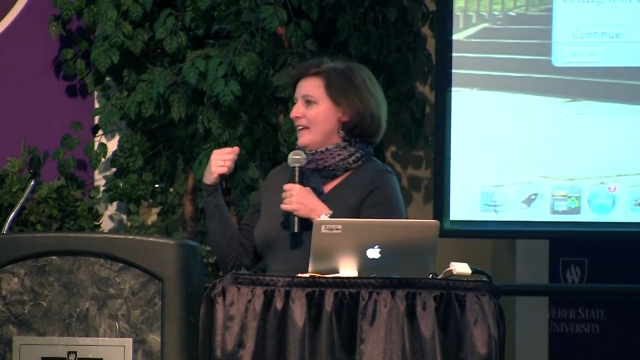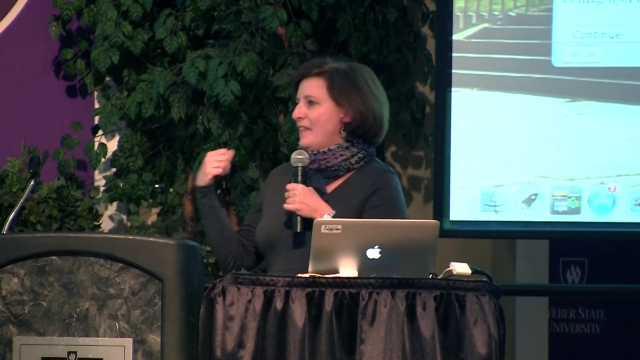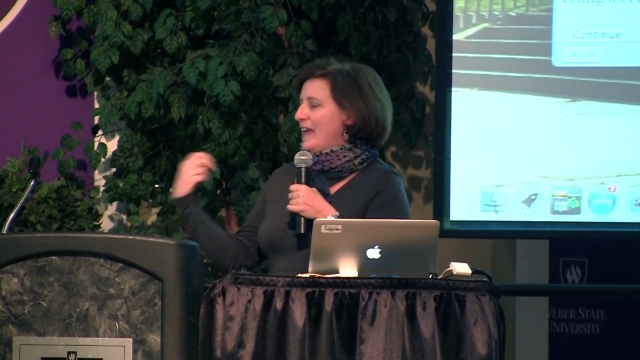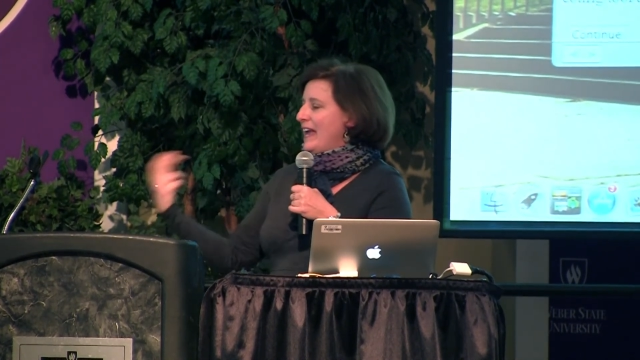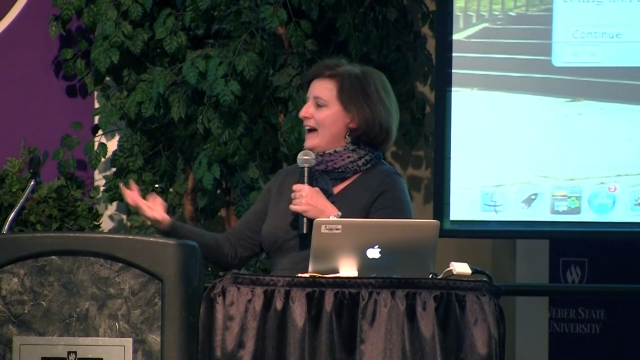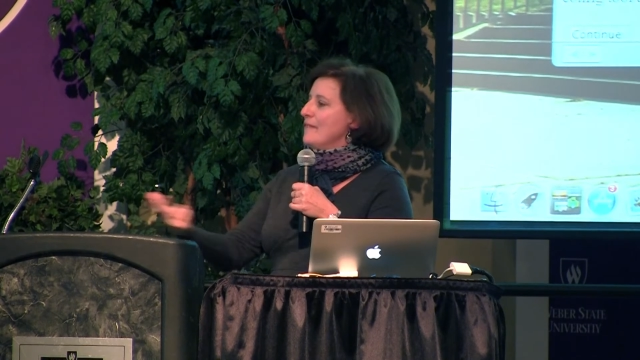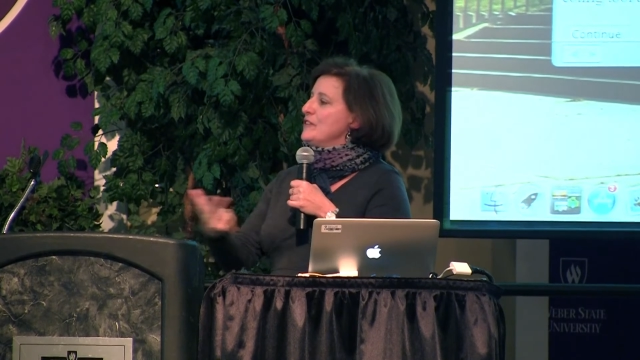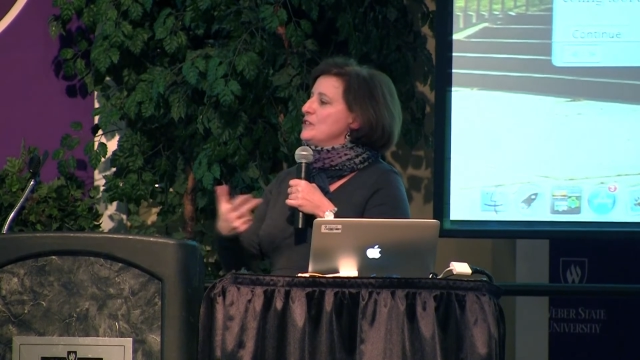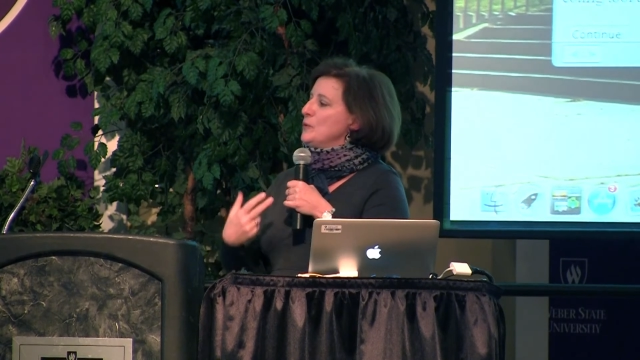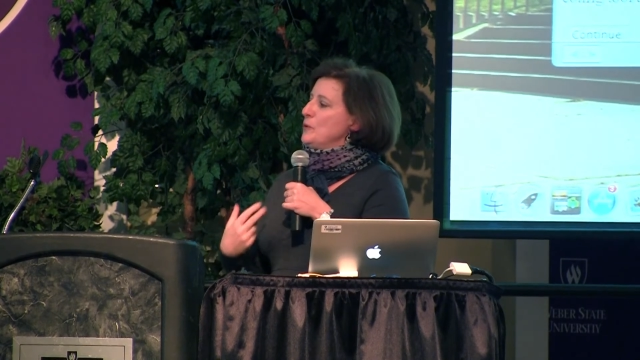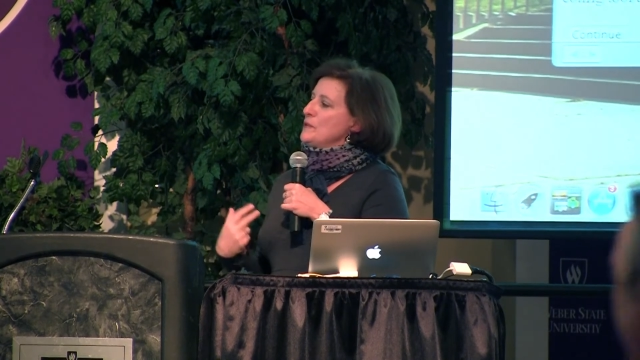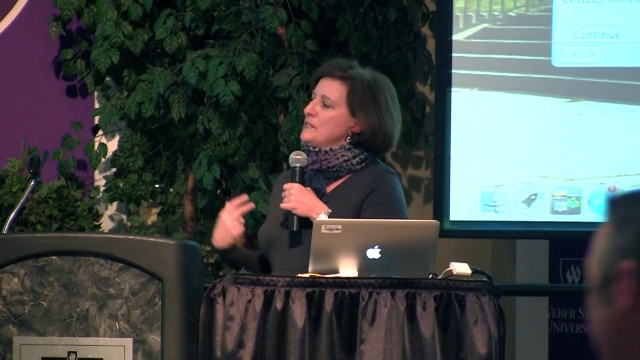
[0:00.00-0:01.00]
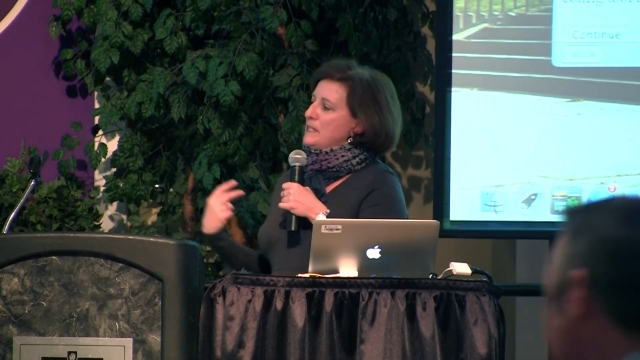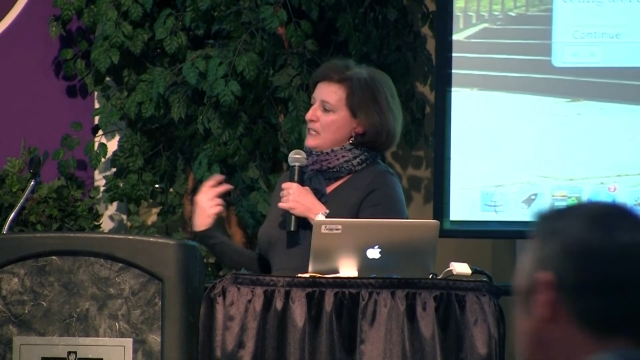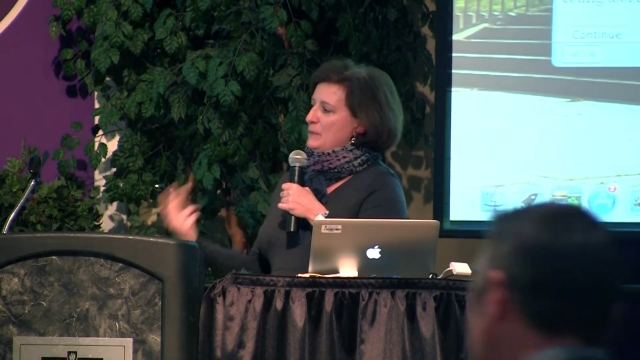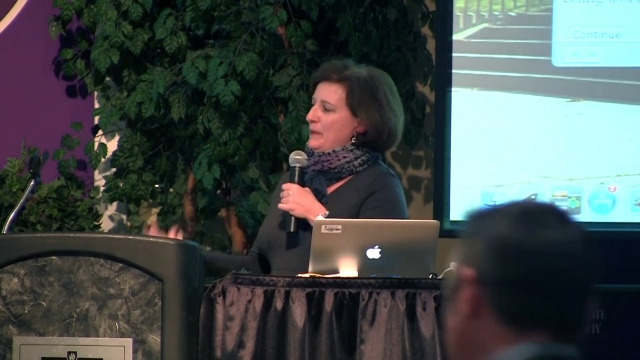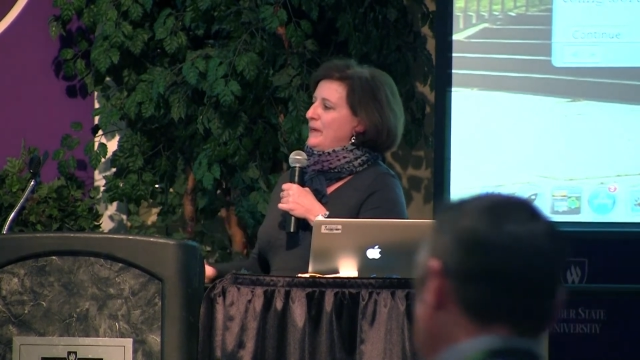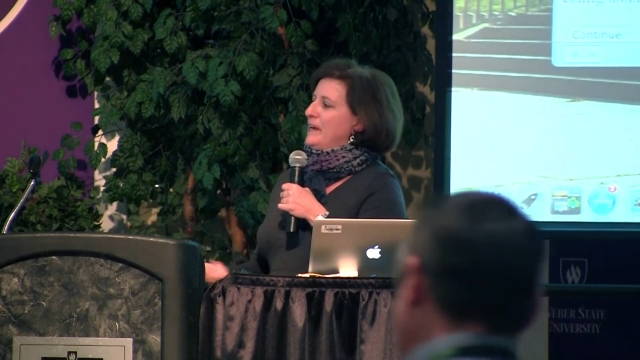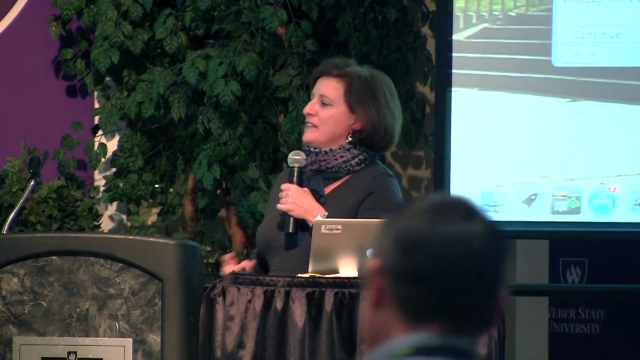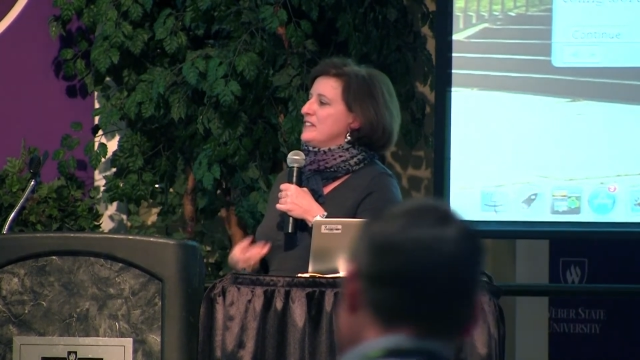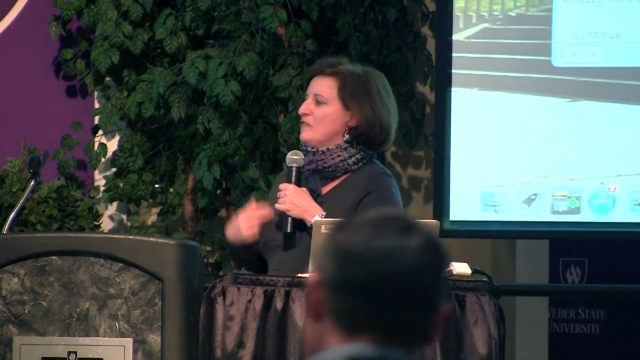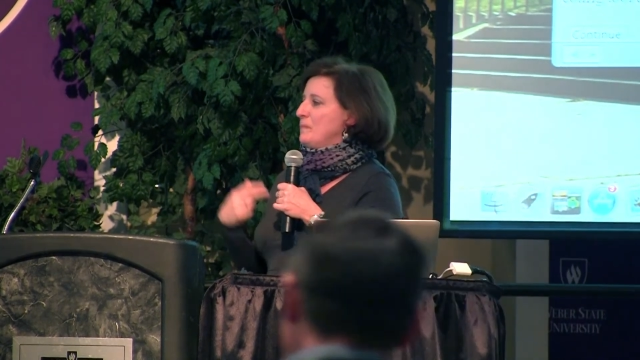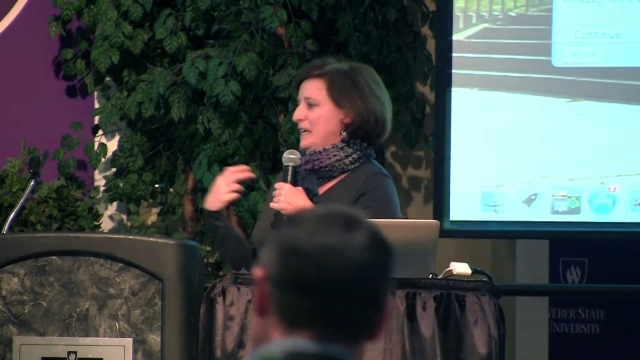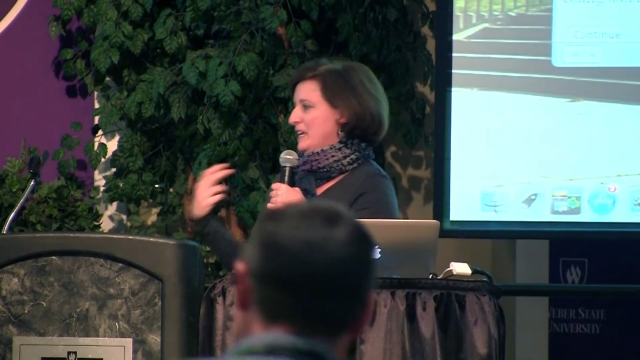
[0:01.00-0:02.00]
have the tools and experience
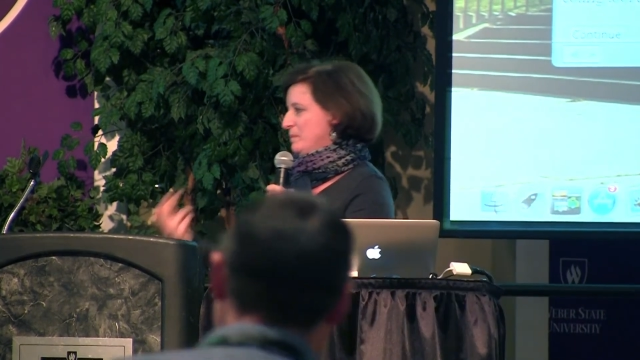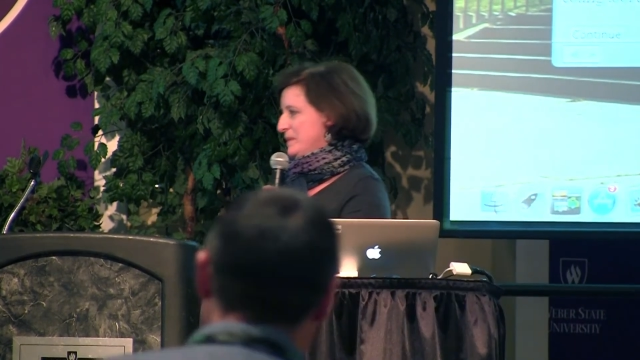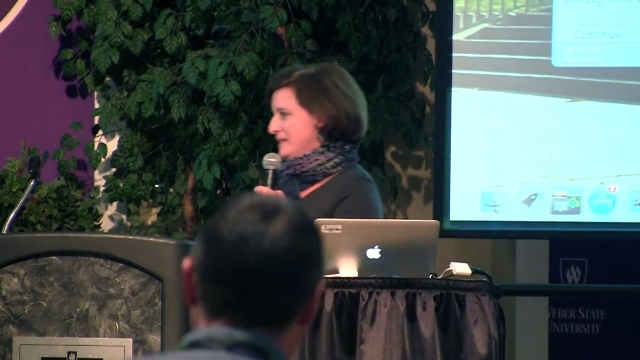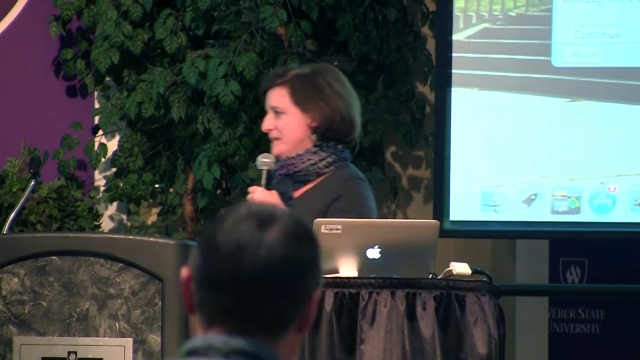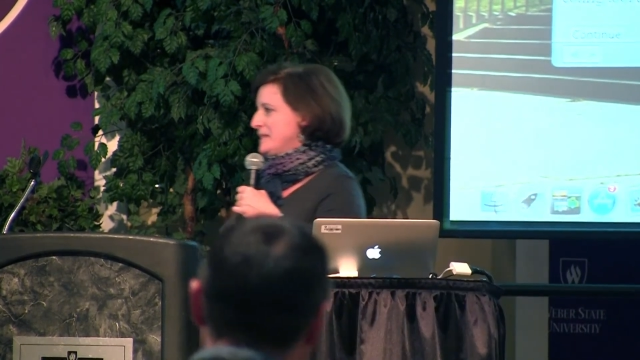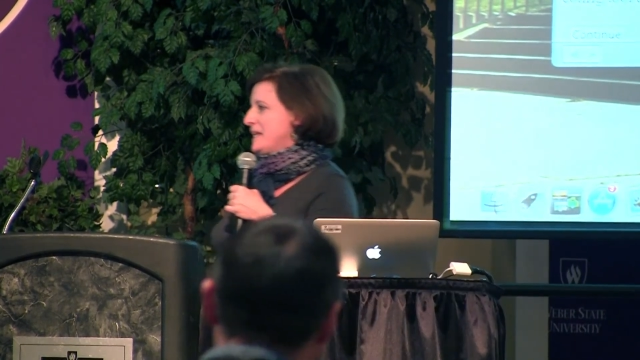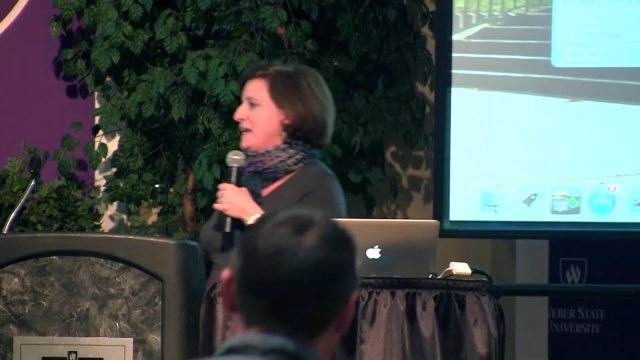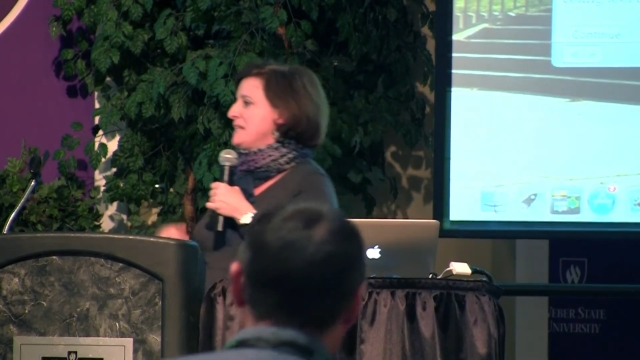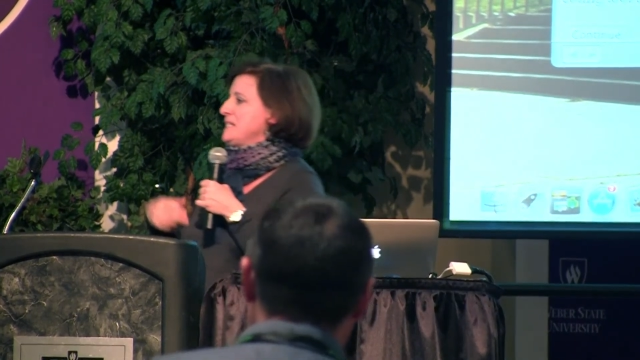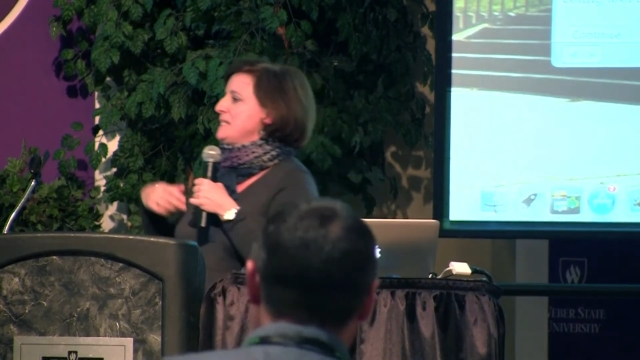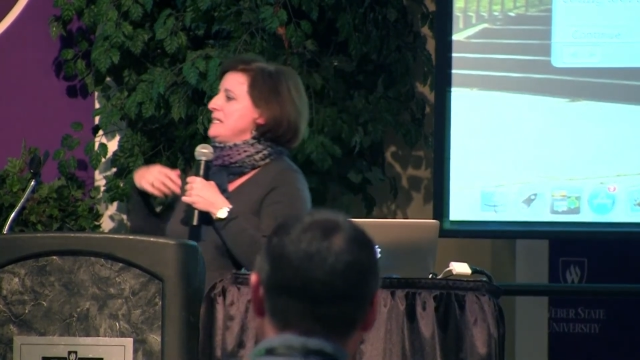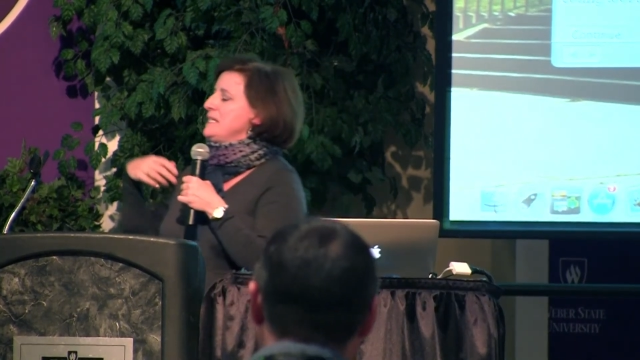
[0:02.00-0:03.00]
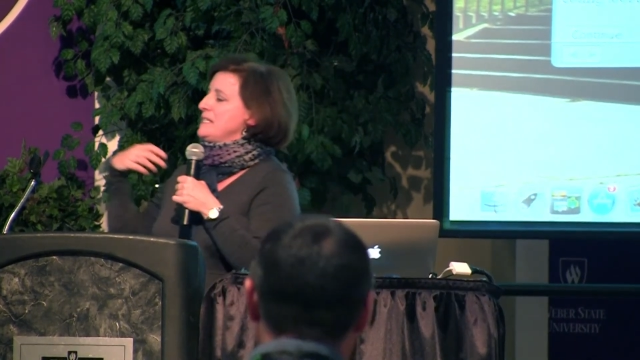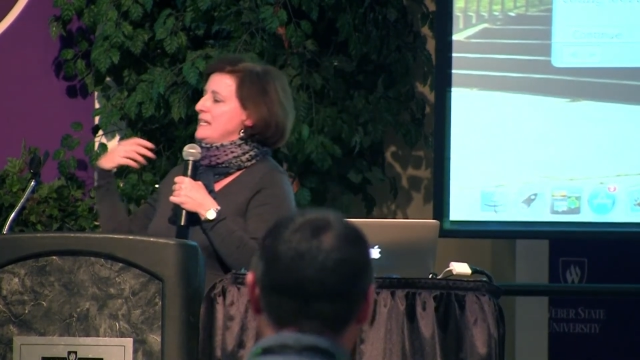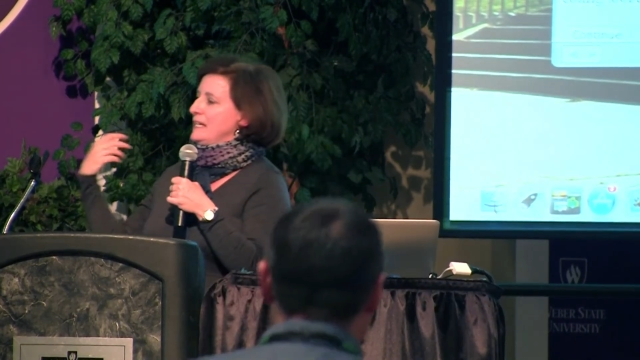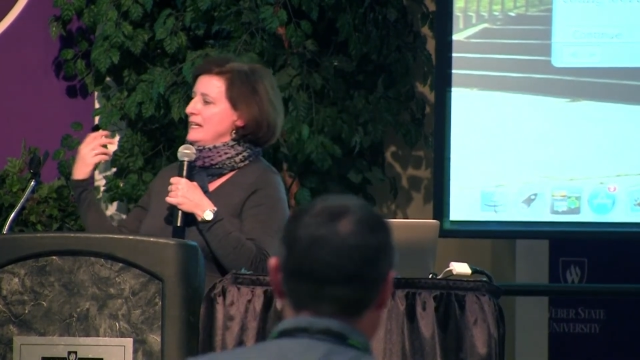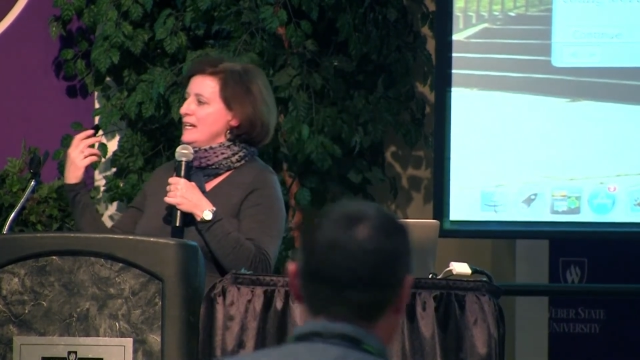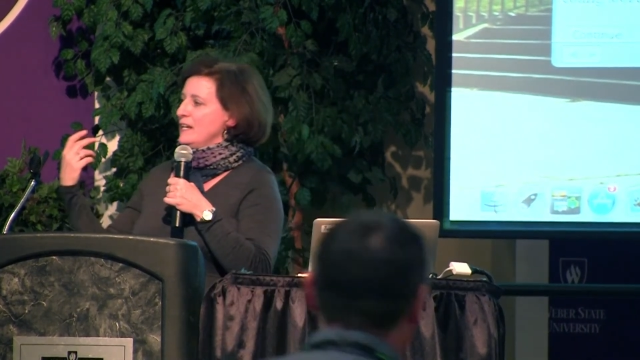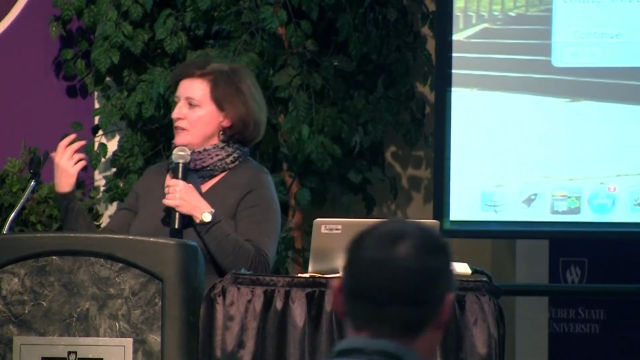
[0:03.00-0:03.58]
of making business cases and